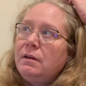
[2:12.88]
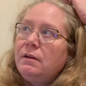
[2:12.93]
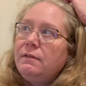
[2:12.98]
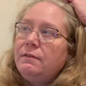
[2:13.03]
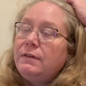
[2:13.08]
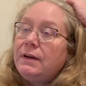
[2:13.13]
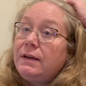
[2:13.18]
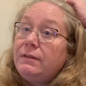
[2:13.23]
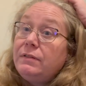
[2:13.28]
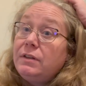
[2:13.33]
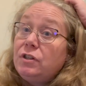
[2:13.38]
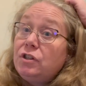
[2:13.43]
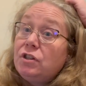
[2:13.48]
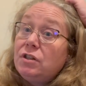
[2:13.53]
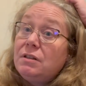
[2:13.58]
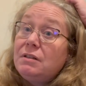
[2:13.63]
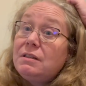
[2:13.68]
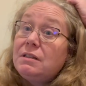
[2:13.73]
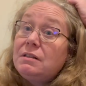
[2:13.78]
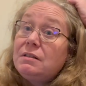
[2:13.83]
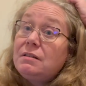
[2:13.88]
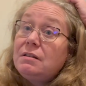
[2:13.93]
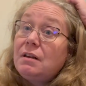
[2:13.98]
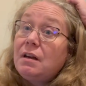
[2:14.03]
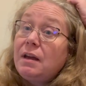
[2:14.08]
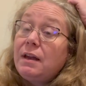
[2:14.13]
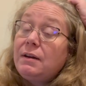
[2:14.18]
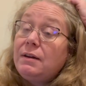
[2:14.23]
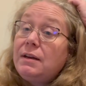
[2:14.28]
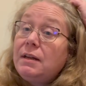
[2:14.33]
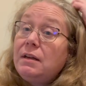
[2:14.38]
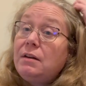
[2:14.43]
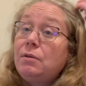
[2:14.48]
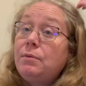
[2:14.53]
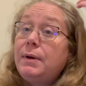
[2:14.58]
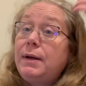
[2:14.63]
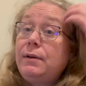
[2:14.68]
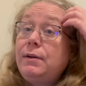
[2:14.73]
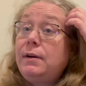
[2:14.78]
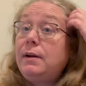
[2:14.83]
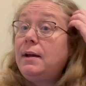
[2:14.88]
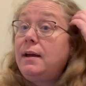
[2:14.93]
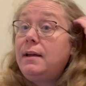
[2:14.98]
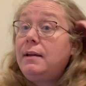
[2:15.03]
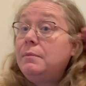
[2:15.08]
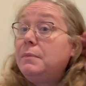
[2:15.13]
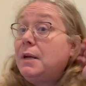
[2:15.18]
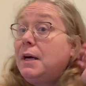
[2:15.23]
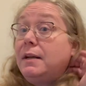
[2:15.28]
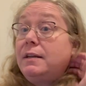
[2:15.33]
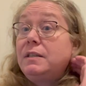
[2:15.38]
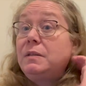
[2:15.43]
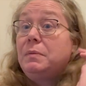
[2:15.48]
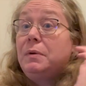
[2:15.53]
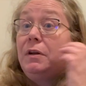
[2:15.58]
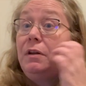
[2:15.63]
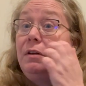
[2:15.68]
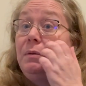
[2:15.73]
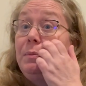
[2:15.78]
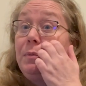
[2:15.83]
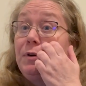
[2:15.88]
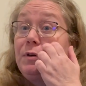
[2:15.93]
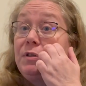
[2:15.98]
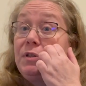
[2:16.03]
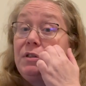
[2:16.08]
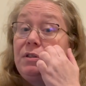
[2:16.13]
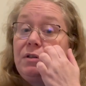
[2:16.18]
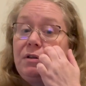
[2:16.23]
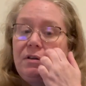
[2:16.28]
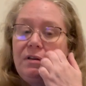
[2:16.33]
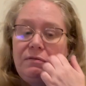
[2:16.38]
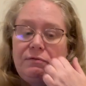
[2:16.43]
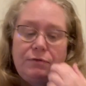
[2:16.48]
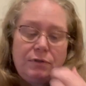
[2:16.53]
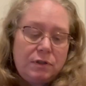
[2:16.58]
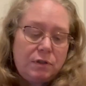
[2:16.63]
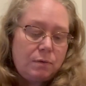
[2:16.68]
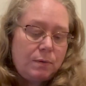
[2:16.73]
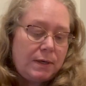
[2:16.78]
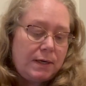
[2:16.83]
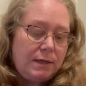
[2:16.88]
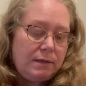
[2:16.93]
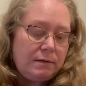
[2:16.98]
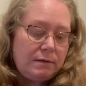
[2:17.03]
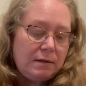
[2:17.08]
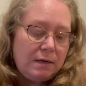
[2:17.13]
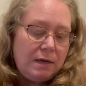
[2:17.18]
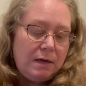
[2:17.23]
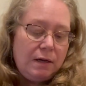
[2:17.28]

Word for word: five inches. I knit around and I am not a small person circumference wise.